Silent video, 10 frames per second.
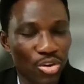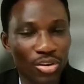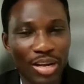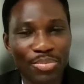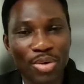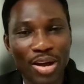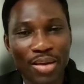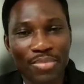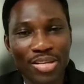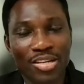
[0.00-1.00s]
saw that people
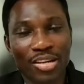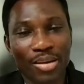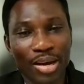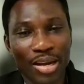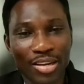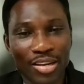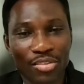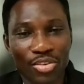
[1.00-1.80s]
were embezzling the money.